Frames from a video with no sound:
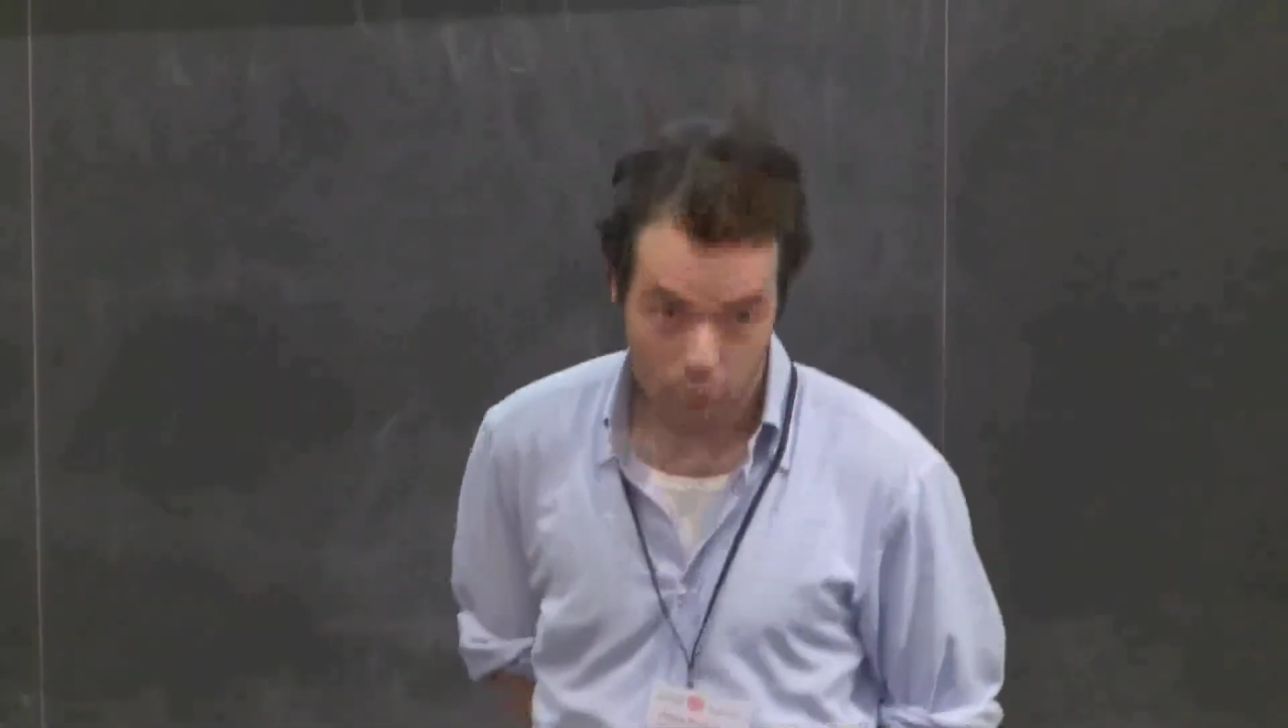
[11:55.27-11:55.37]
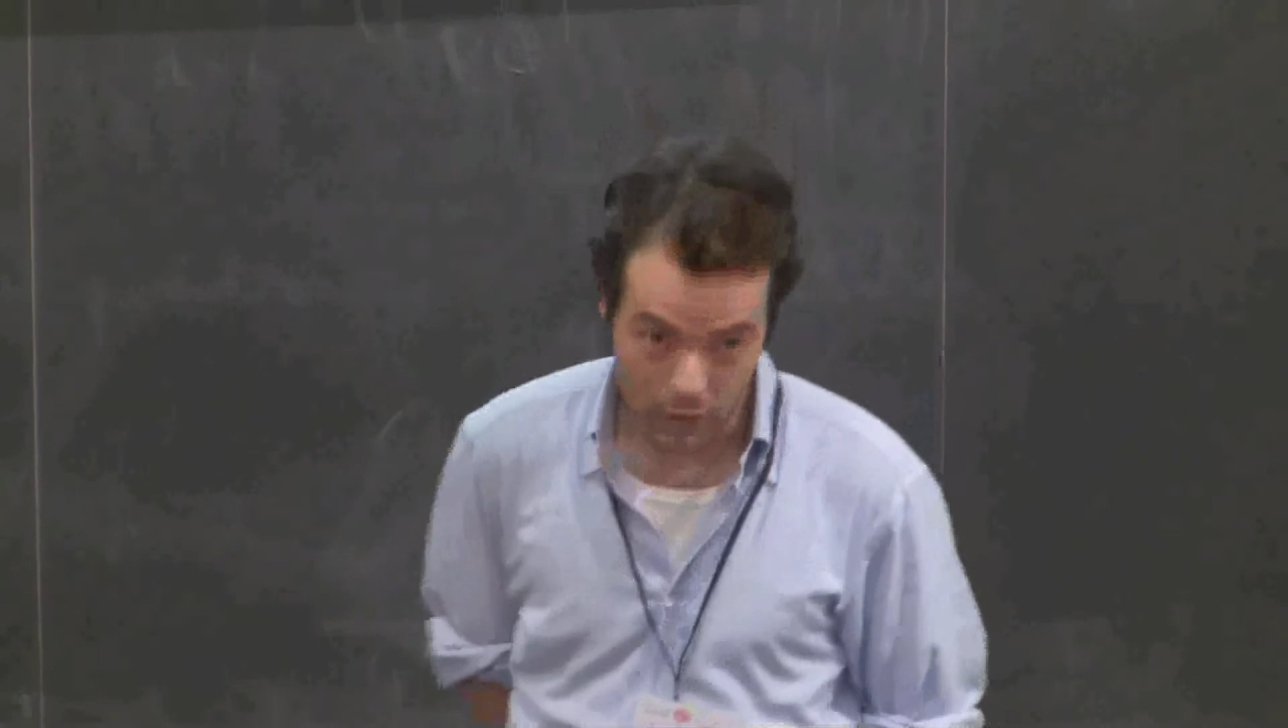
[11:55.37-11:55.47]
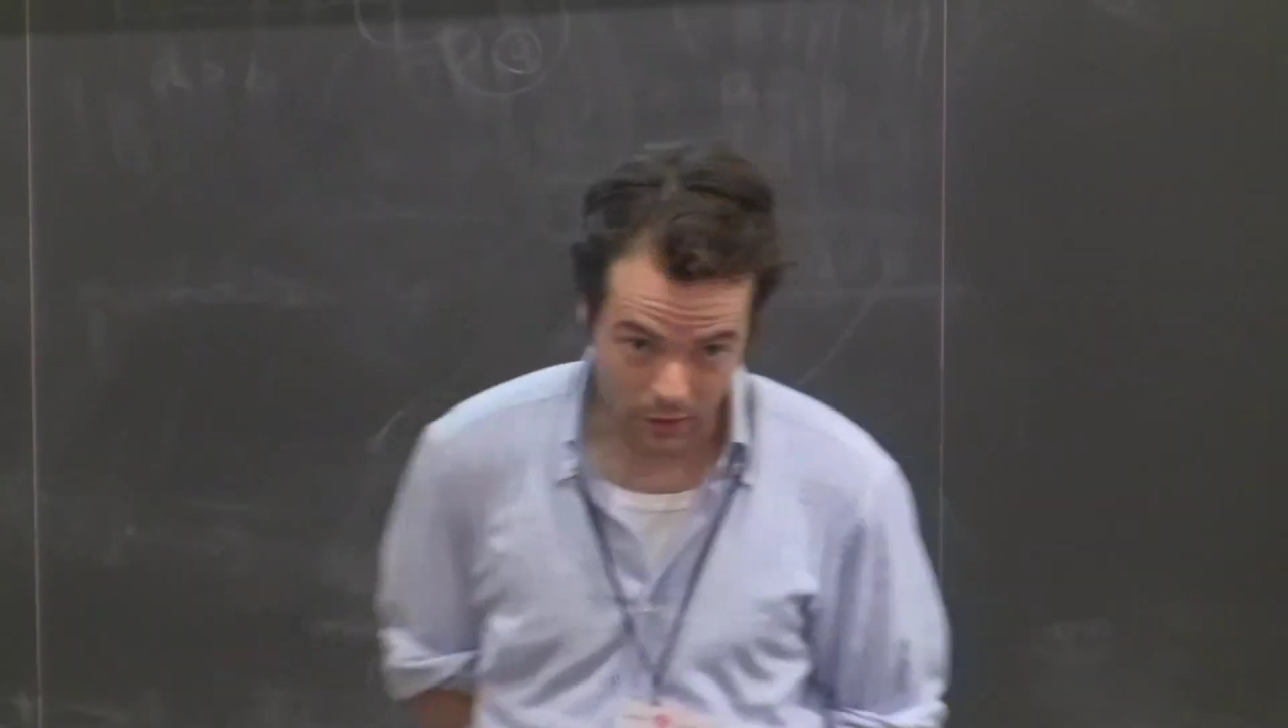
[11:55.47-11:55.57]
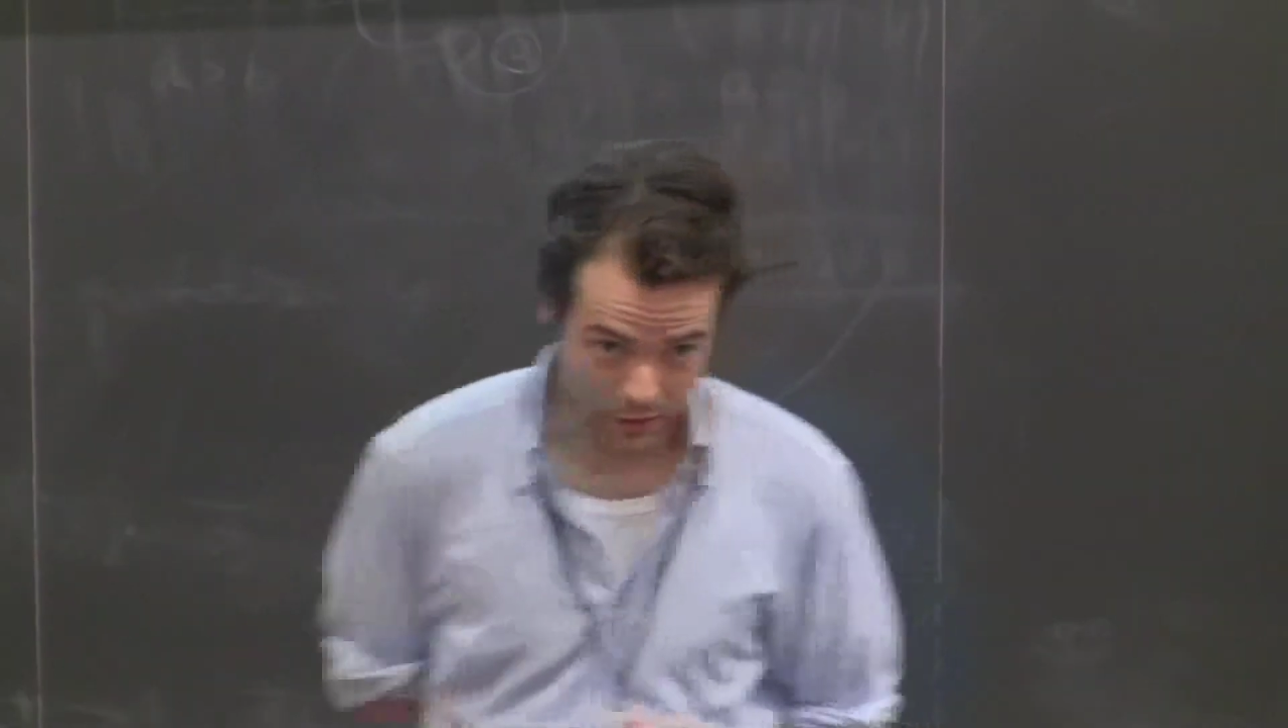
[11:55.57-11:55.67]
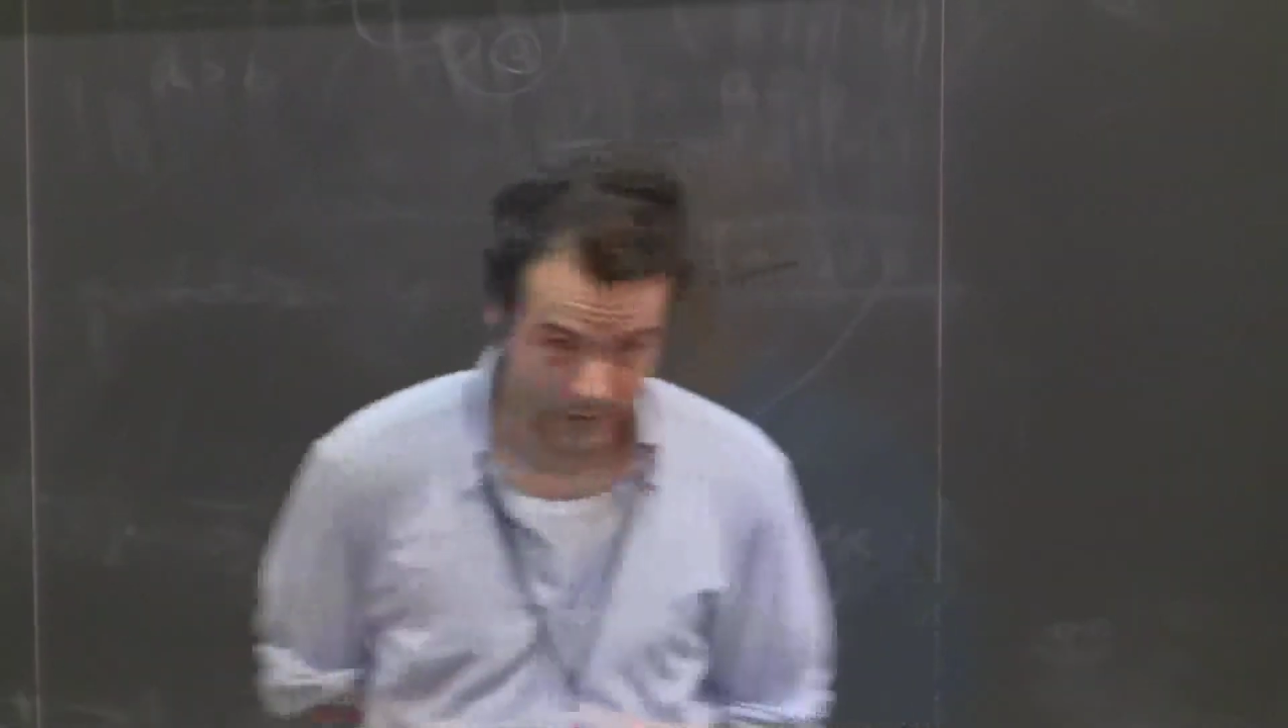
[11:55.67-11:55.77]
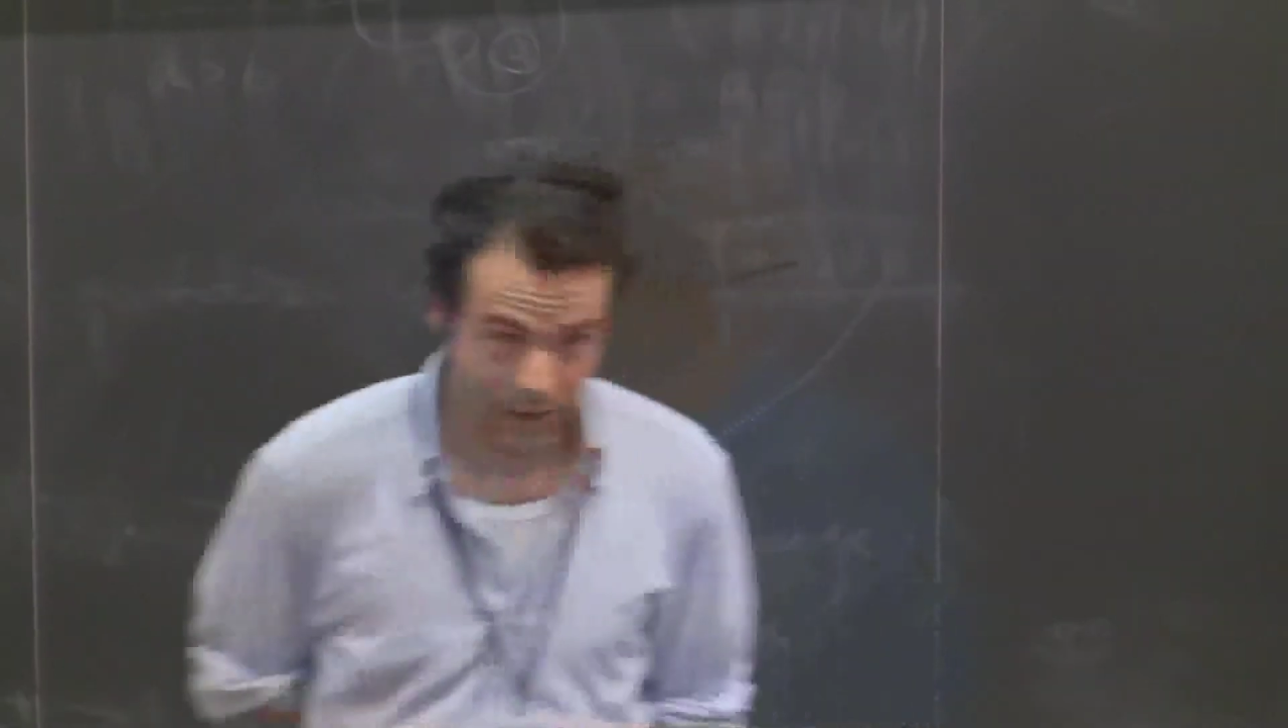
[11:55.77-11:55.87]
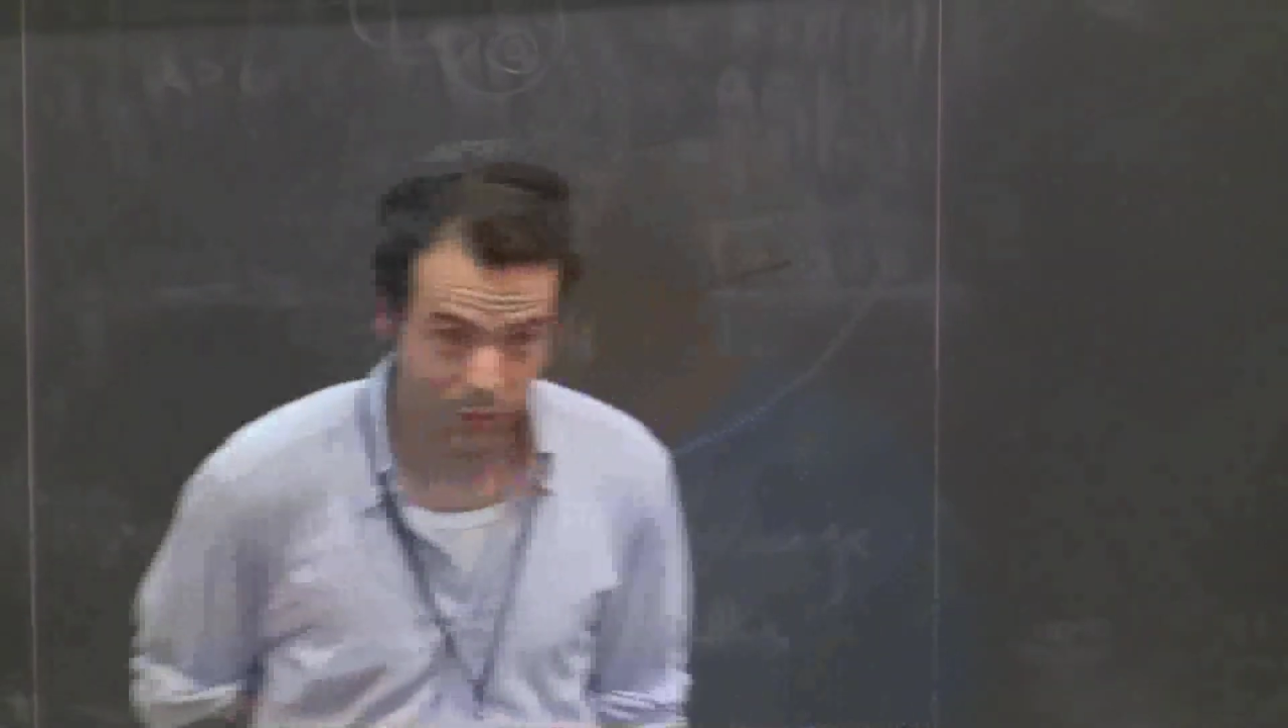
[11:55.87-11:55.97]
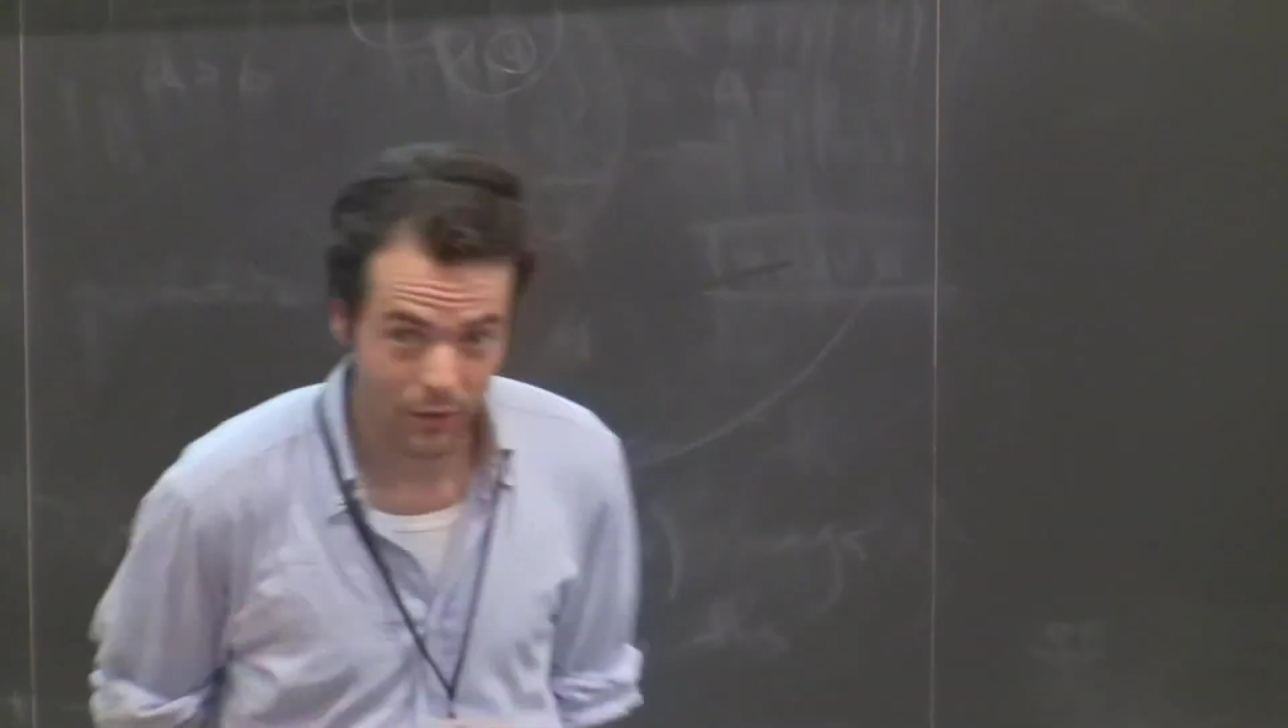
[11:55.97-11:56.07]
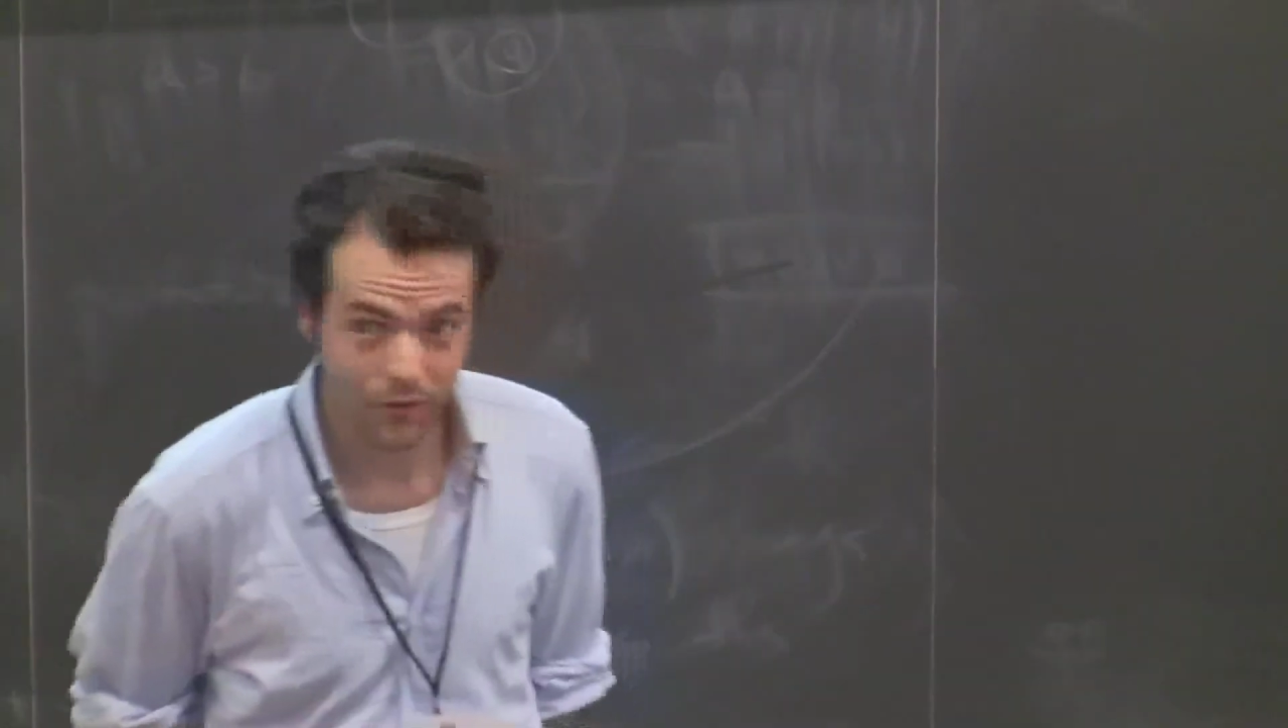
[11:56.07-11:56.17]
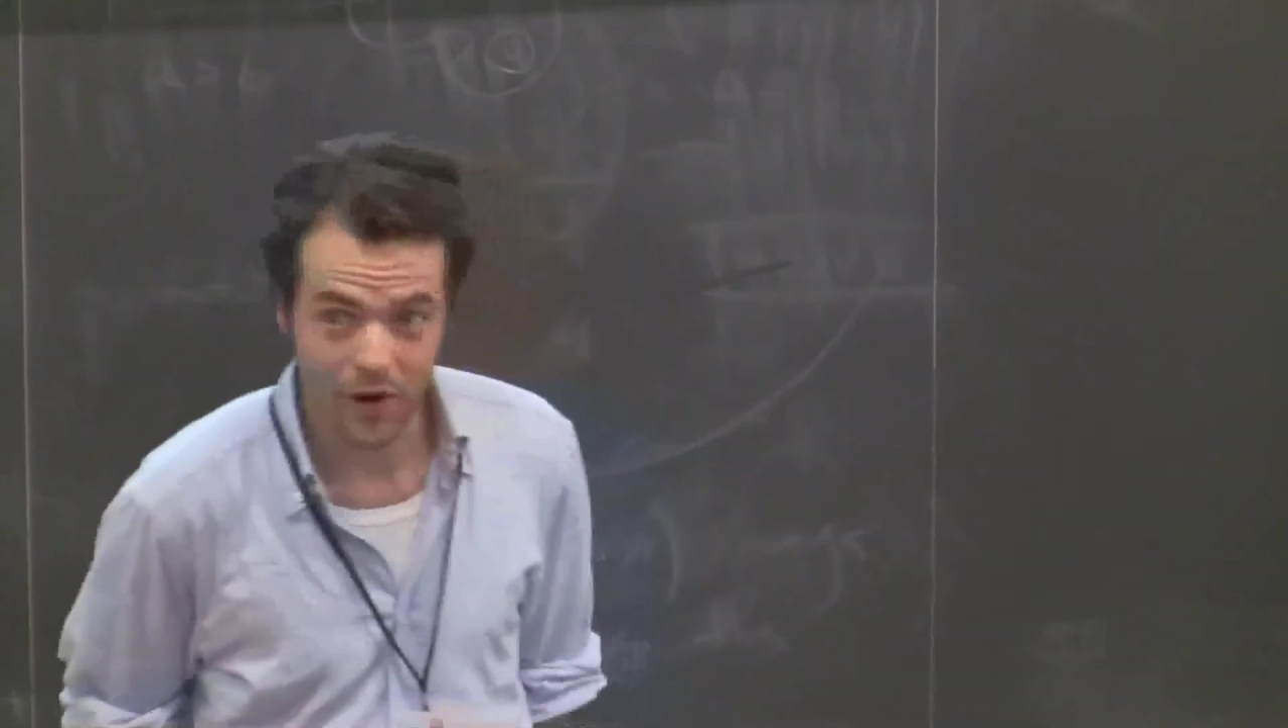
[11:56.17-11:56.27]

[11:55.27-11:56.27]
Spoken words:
We'll look at everyone